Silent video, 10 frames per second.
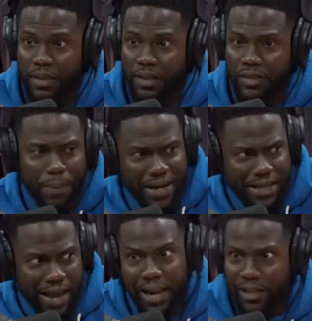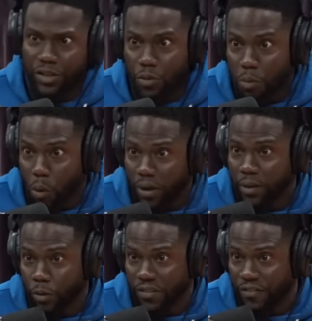Somebody got to do more than
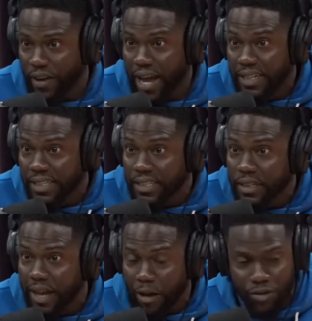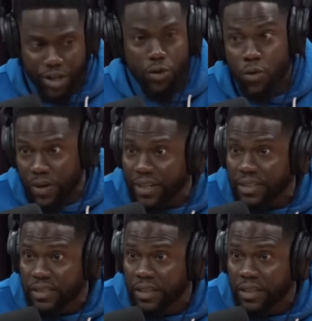what the fuck I did. I don't care who it is.